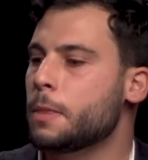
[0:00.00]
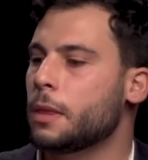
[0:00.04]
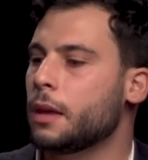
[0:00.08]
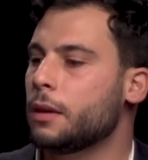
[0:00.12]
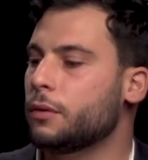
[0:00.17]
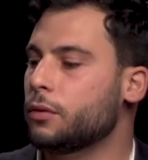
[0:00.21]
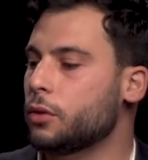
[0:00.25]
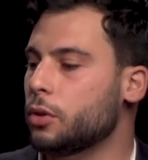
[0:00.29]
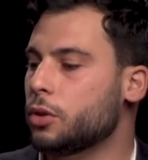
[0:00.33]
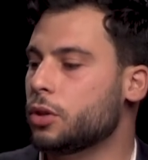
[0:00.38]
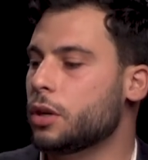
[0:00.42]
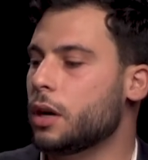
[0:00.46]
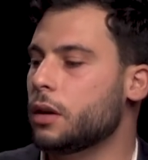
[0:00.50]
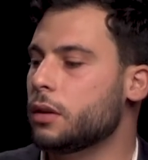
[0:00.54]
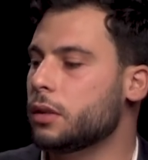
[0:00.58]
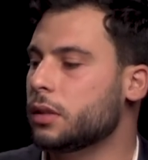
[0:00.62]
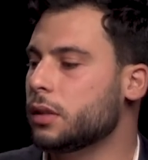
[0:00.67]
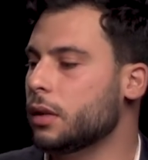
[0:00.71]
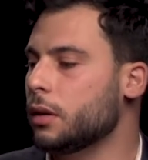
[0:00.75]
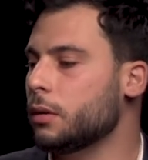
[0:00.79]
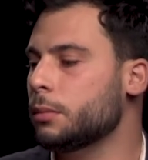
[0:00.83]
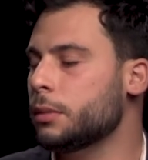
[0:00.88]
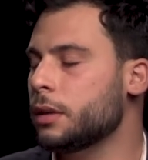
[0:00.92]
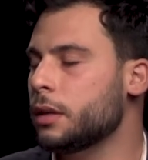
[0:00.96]
if you try to
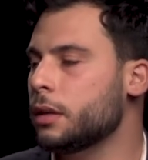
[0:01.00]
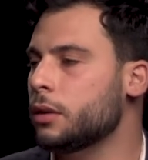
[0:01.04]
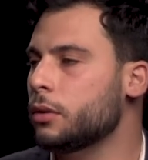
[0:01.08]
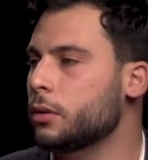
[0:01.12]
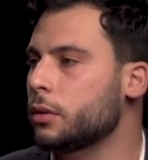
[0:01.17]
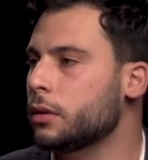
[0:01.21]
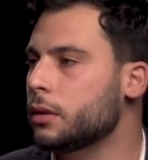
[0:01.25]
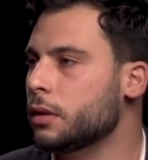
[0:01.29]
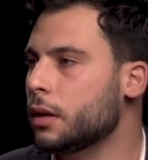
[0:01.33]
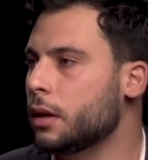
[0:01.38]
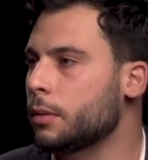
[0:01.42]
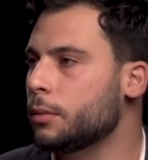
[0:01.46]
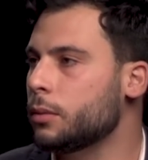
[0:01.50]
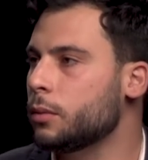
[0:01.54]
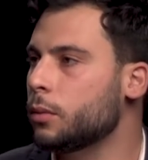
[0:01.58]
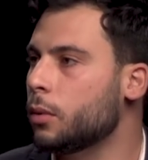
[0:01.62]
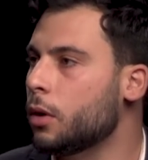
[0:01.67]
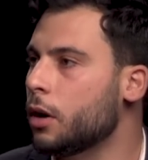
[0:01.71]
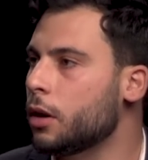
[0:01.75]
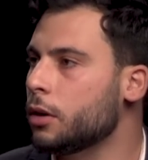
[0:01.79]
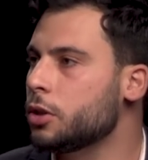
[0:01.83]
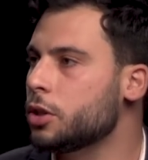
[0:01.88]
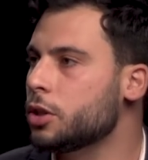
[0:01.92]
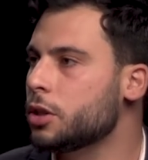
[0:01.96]
sell me your diamond
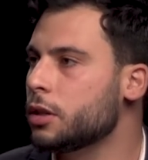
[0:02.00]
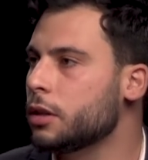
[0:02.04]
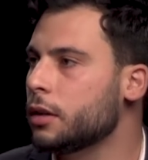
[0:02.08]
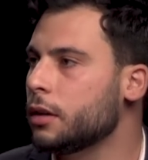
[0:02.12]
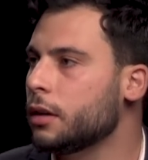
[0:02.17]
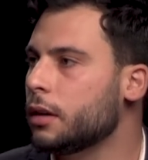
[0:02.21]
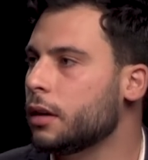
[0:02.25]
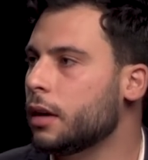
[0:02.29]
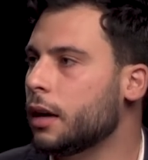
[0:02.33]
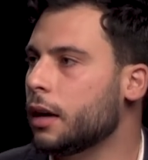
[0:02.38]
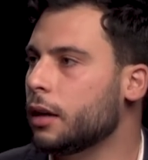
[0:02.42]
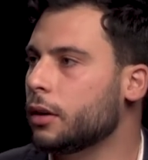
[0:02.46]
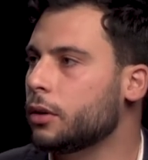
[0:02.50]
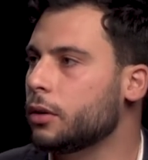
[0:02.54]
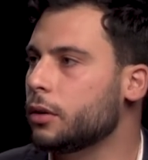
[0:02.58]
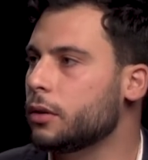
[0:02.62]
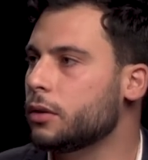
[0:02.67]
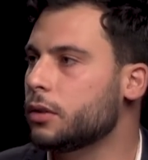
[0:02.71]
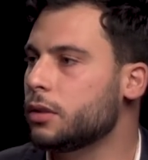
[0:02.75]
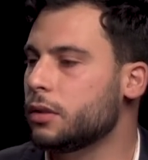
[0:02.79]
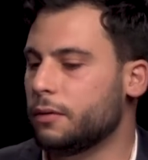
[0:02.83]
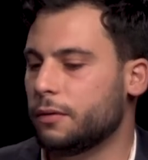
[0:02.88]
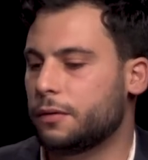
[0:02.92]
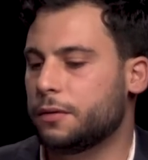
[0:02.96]
watch, I
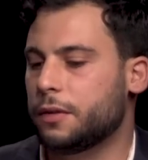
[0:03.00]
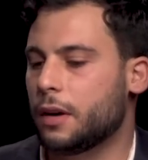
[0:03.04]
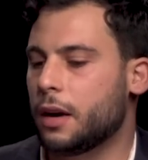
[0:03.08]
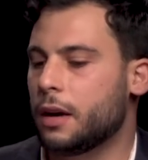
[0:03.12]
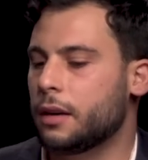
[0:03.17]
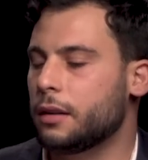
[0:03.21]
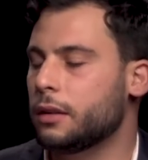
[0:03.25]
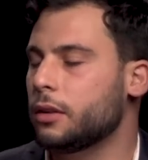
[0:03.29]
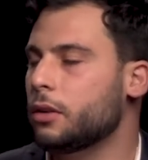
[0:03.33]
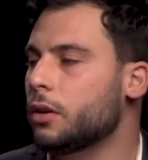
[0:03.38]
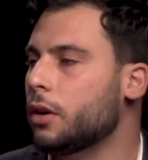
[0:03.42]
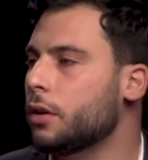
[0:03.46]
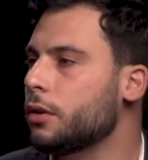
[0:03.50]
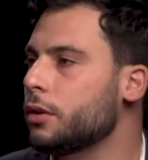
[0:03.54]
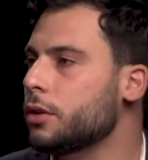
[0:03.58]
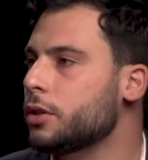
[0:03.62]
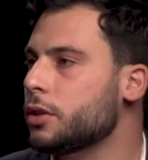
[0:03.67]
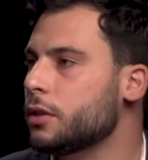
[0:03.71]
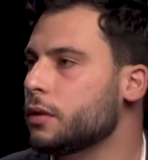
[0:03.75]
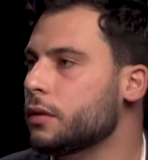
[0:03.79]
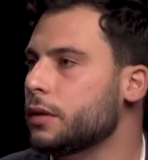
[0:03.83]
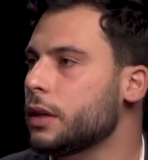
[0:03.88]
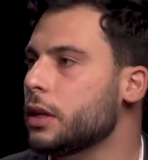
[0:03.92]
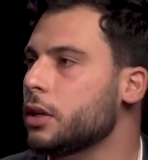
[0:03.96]
could find the
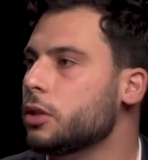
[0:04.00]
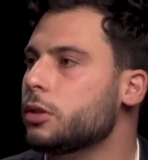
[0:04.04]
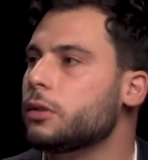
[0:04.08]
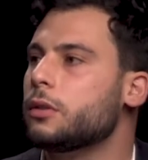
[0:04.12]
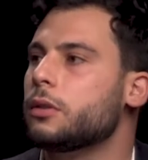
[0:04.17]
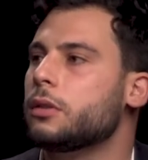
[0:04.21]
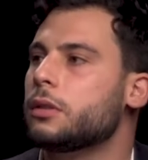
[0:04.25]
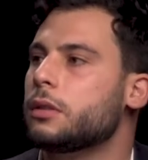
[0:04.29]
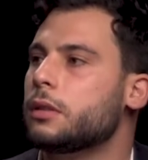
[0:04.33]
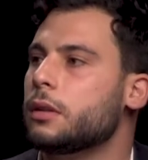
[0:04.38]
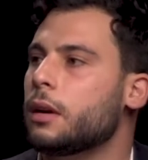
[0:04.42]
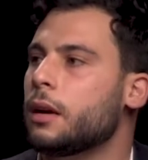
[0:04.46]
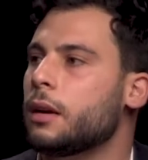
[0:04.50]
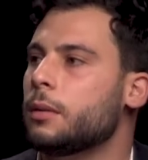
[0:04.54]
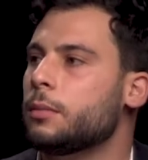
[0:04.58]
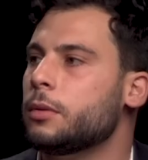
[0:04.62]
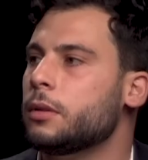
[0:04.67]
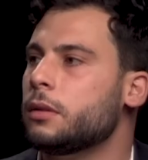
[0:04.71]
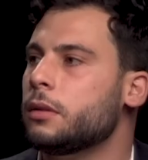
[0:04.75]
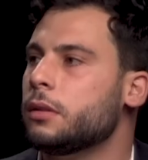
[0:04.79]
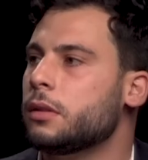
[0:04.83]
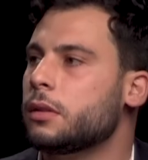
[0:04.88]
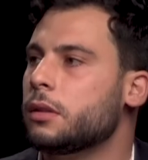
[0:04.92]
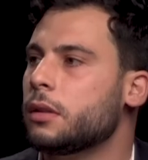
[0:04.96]
origin of each of those
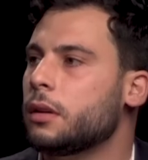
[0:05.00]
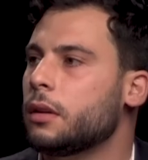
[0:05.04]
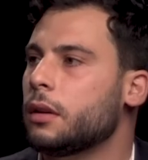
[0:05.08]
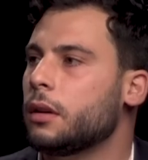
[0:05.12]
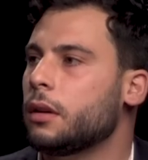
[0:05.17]
diamonds,